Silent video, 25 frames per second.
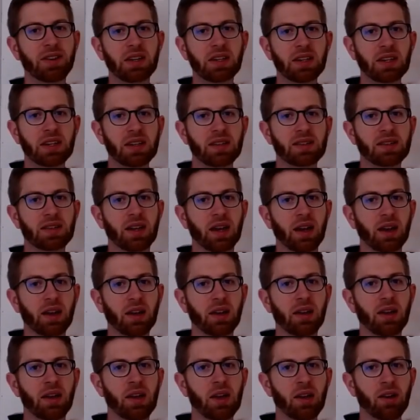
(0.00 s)
acidic,
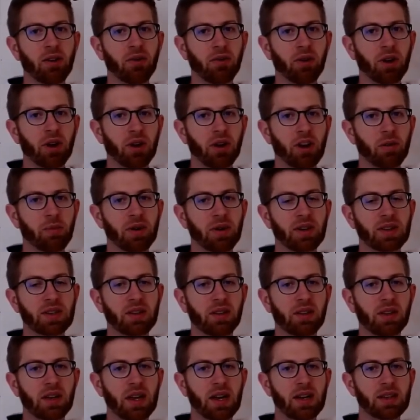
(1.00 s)
right? Carboxylic
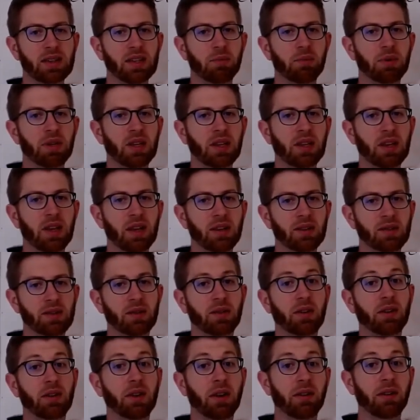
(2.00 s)
acid pKa's are
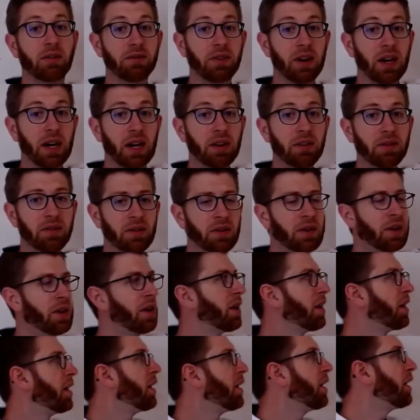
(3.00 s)
around 5.
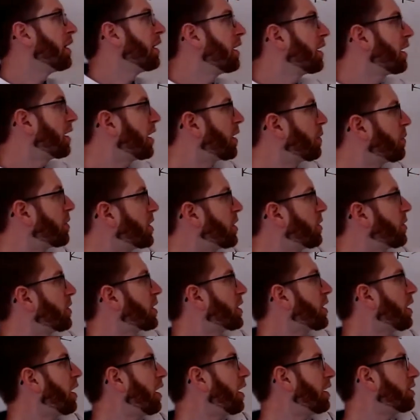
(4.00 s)
And we know the
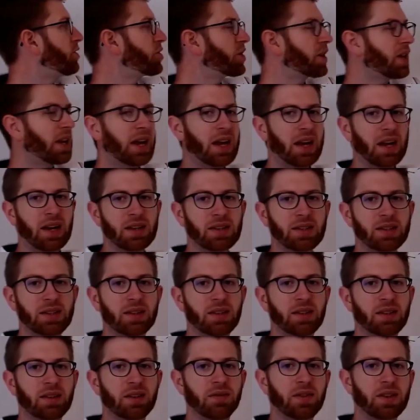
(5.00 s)
conjugate acid
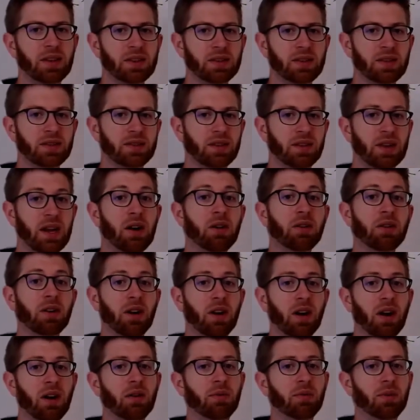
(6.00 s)
of this is an alcohol
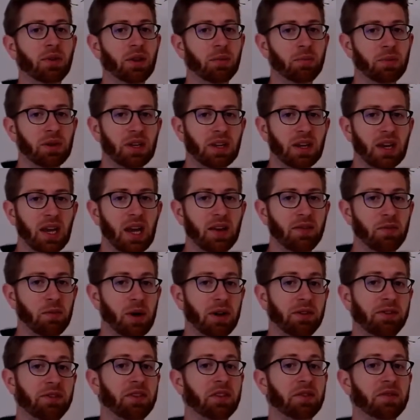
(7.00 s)
with a pKa of about
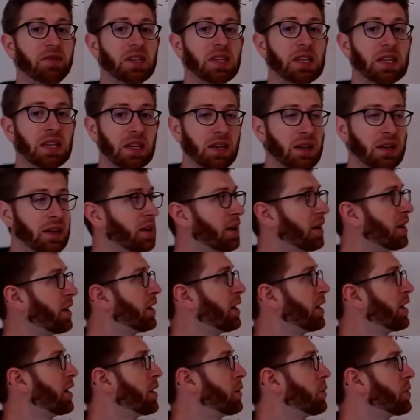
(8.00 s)
15,
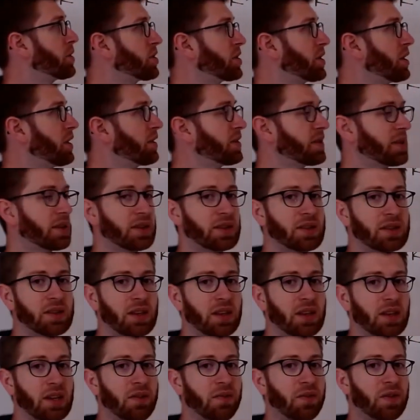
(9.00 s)
which tells us that
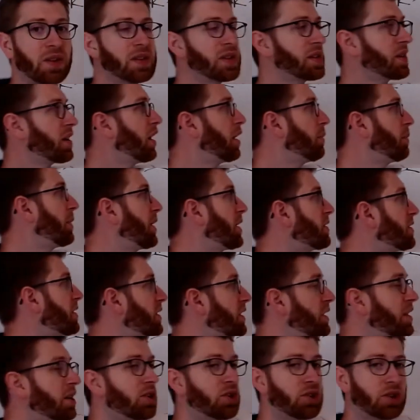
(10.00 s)
if these compounds see
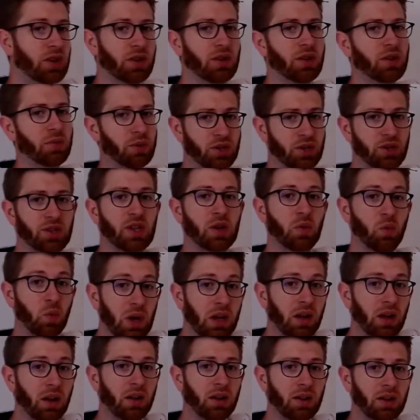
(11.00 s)
each other, which they
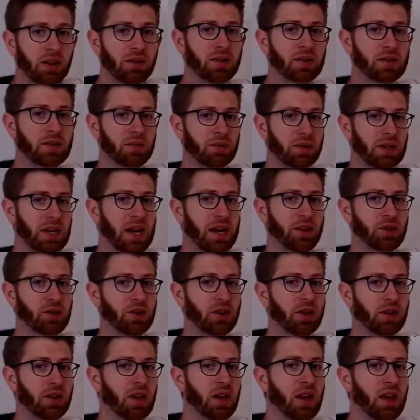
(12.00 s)
will in this reaction,
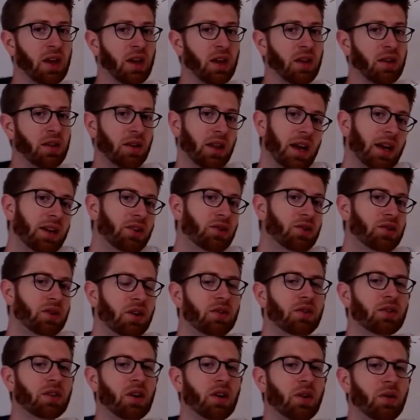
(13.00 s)
they'll actually undergo an